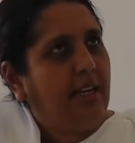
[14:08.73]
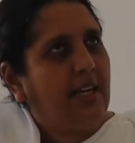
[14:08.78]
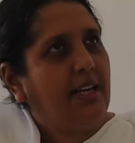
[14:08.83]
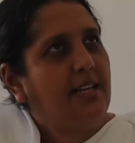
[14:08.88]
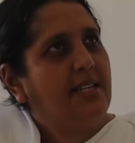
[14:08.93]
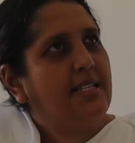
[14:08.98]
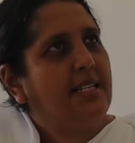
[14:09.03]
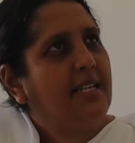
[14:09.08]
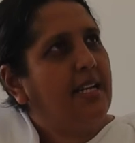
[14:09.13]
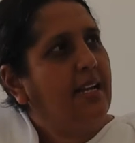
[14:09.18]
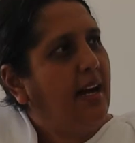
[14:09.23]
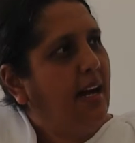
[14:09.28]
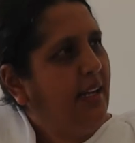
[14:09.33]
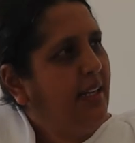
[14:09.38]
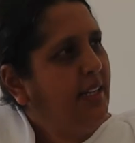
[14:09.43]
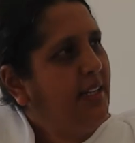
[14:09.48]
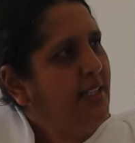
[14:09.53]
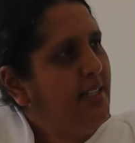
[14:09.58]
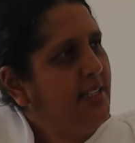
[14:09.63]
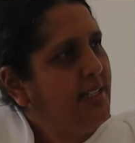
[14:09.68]
his
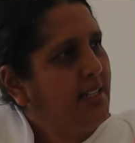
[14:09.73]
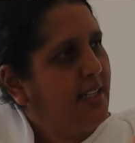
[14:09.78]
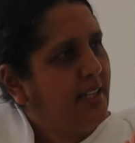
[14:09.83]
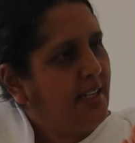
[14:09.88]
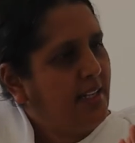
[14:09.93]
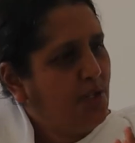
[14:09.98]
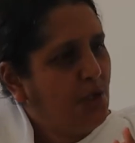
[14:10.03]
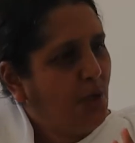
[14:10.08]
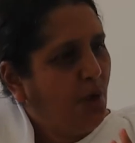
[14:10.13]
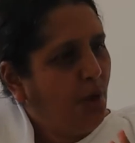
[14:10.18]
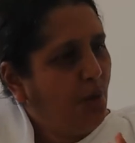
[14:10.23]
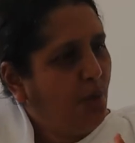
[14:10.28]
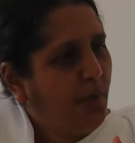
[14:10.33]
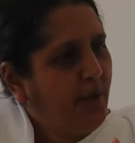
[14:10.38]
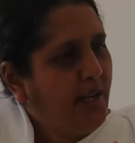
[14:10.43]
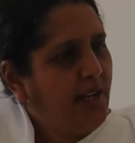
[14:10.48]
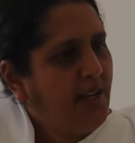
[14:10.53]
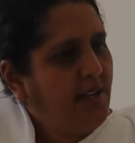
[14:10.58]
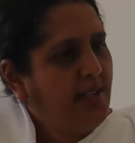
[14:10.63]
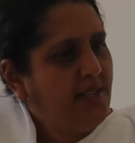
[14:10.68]
light is
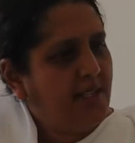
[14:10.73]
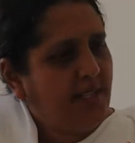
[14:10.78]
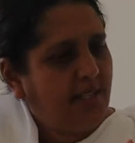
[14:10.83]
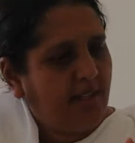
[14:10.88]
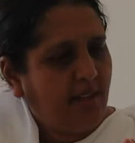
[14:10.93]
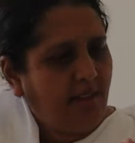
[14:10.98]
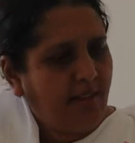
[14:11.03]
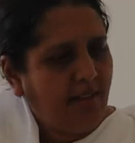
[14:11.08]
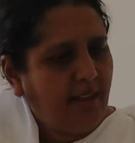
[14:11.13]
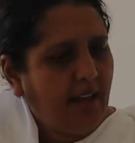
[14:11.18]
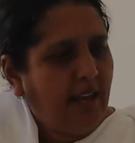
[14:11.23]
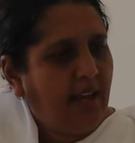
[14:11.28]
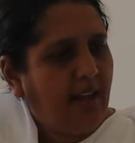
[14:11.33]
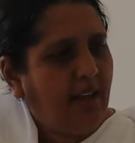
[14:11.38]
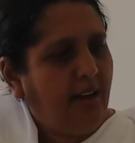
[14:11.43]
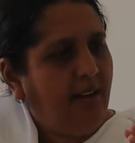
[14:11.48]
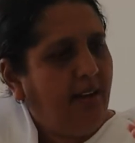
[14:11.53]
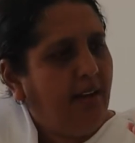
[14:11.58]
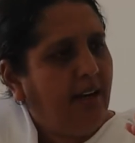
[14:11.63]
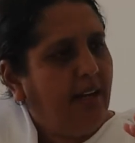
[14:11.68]
always
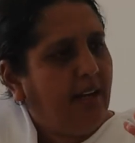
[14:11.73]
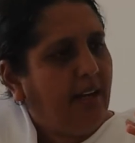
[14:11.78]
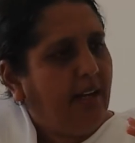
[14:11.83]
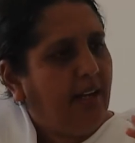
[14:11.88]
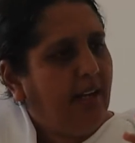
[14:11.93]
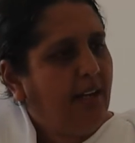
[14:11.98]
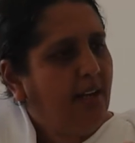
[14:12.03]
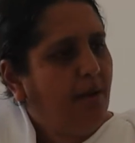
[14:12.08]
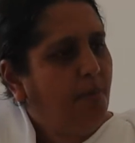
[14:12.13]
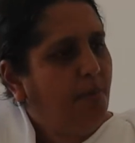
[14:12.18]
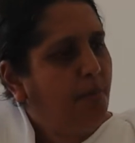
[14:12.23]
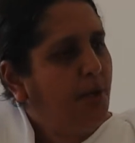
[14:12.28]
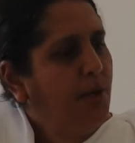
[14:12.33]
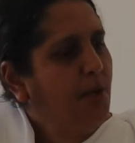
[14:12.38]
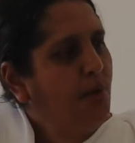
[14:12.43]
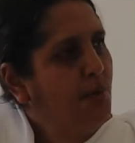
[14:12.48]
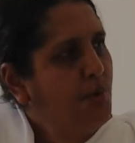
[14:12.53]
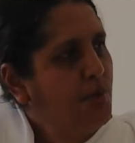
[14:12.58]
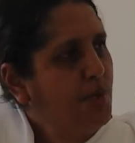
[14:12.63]
there, a pure